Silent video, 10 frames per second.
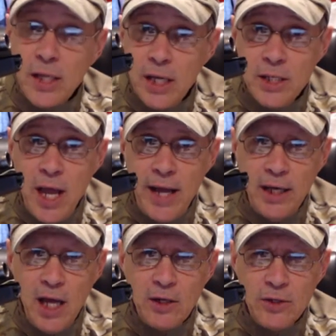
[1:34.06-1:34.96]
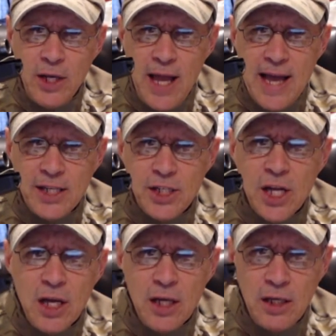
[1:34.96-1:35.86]
this got a slide lock on the
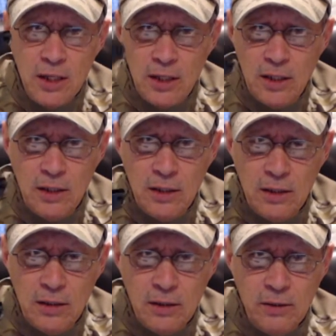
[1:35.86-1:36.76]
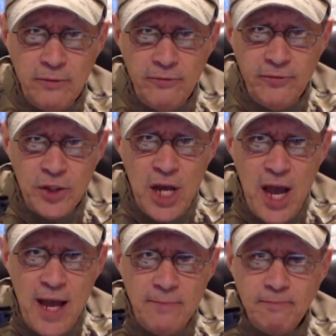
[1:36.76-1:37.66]
last
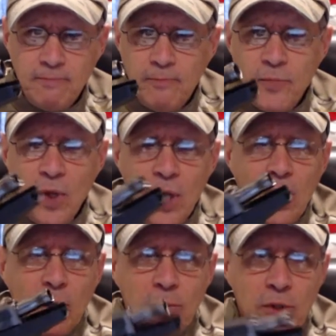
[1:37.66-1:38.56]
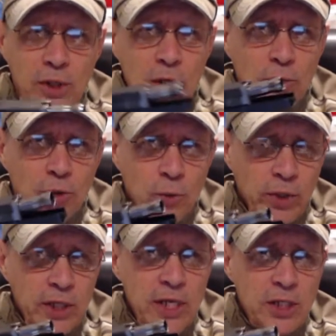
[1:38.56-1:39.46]
shot.
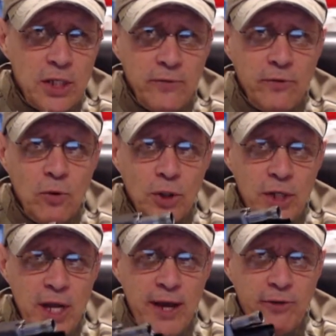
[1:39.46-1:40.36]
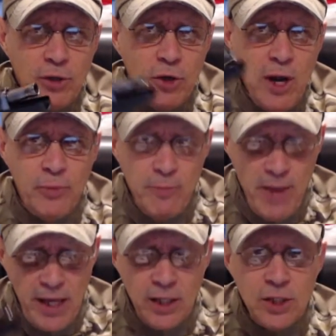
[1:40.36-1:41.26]
To release it, of course, you have to drop
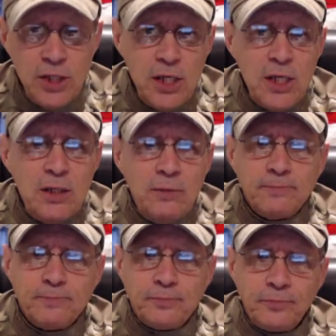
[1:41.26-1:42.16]
the magazine.